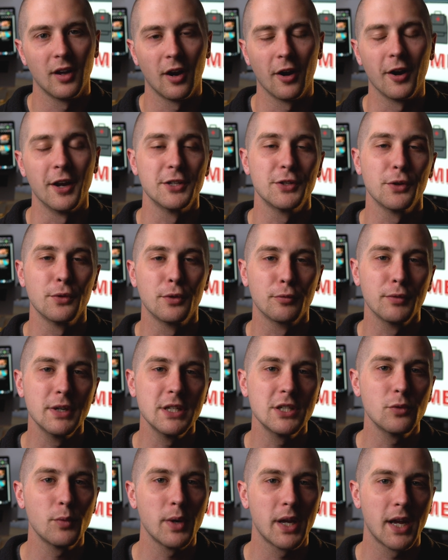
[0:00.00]
All right, so the
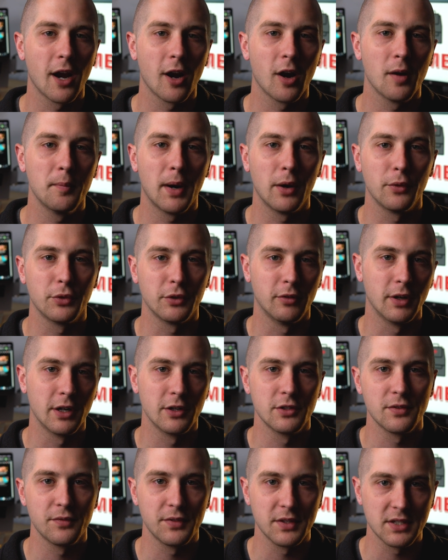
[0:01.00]
reason we care about the
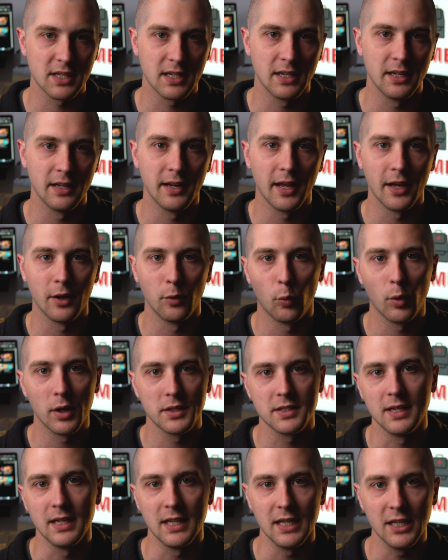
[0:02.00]
layers of the skin and
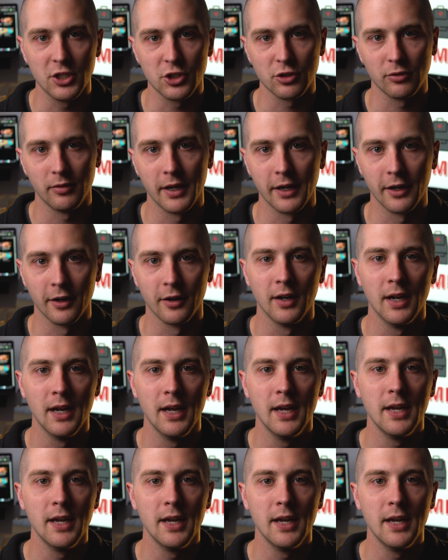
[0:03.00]
what's in each layer